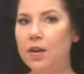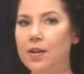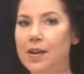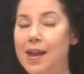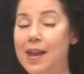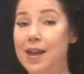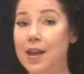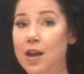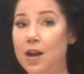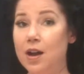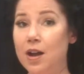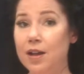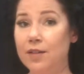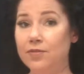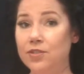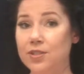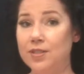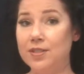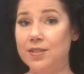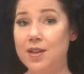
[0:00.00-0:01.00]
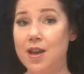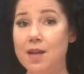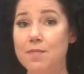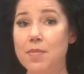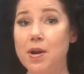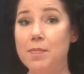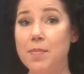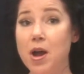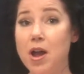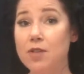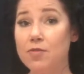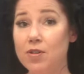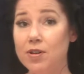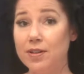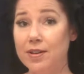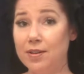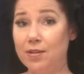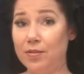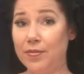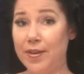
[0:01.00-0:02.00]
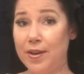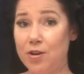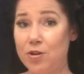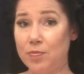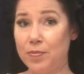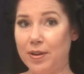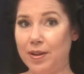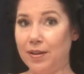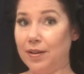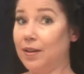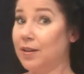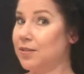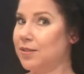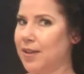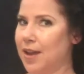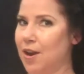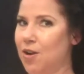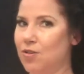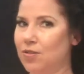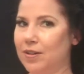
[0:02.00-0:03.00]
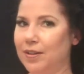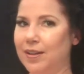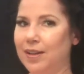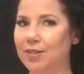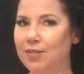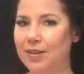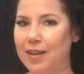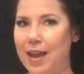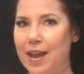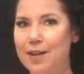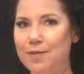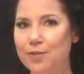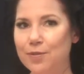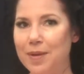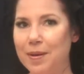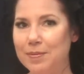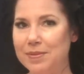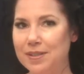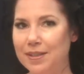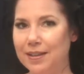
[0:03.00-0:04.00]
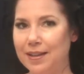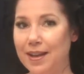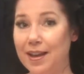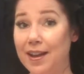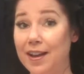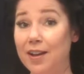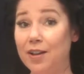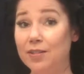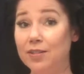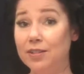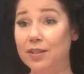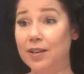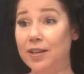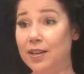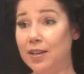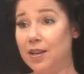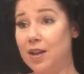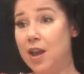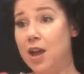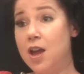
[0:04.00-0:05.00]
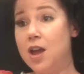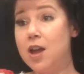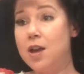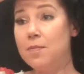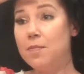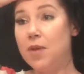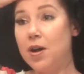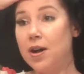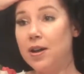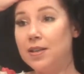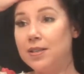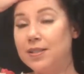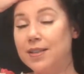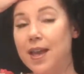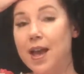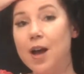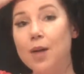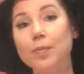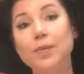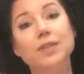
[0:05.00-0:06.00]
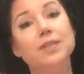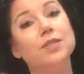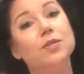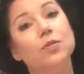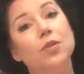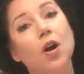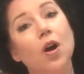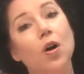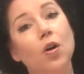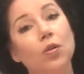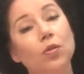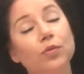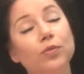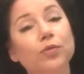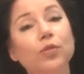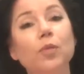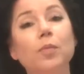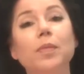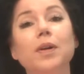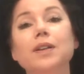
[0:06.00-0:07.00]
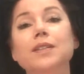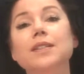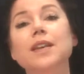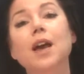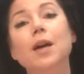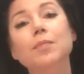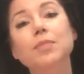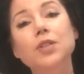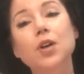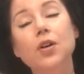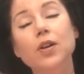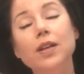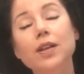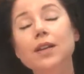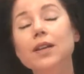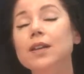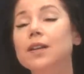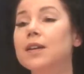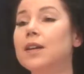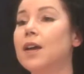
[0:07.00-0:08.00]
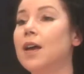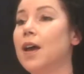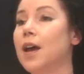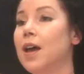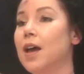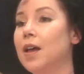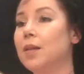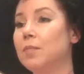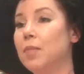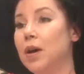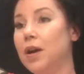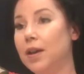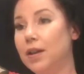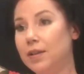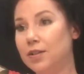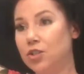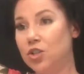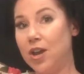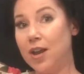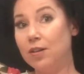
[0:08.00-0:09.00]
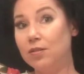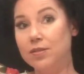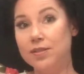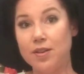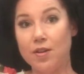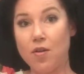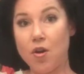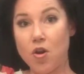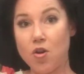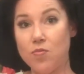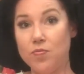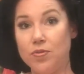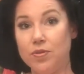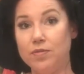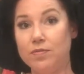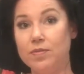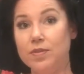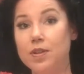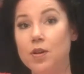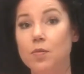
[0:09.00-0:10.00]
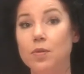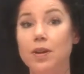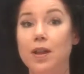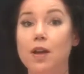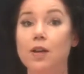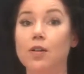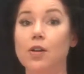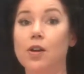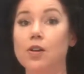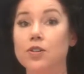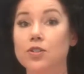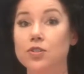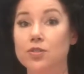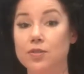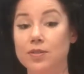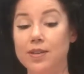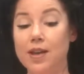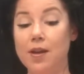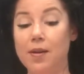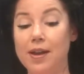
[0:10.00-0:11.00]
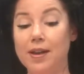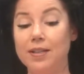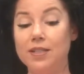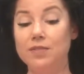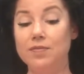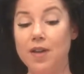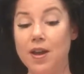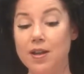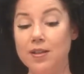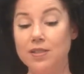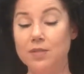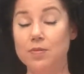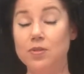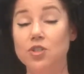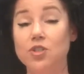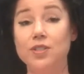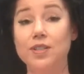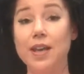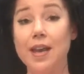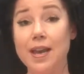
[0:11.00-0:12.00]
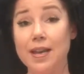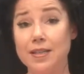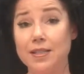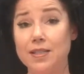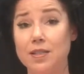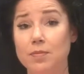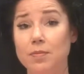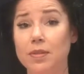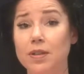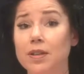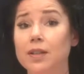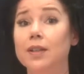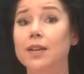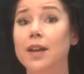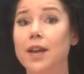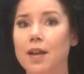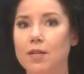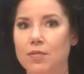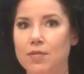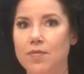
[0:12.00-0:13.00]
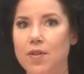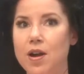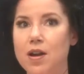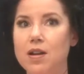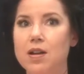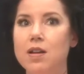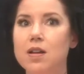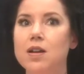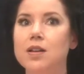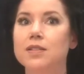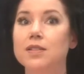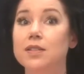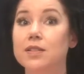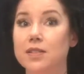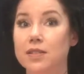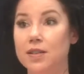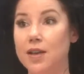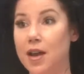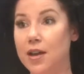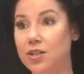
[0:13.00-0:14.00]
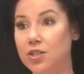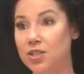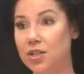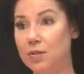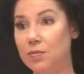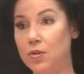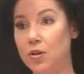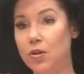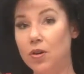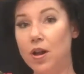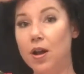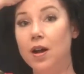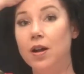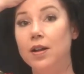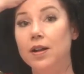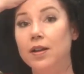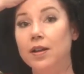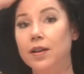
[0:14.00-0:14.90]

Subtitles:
Okay, I've just done my microneedle therapy. It's Carolyn here again from Absolique Hair Health Clinic. My scalp is still cold from my scalp tonic and my channels are open. So we're now going to use our Activance, which is a hair stimulant, hair revitalizer, DHT blocker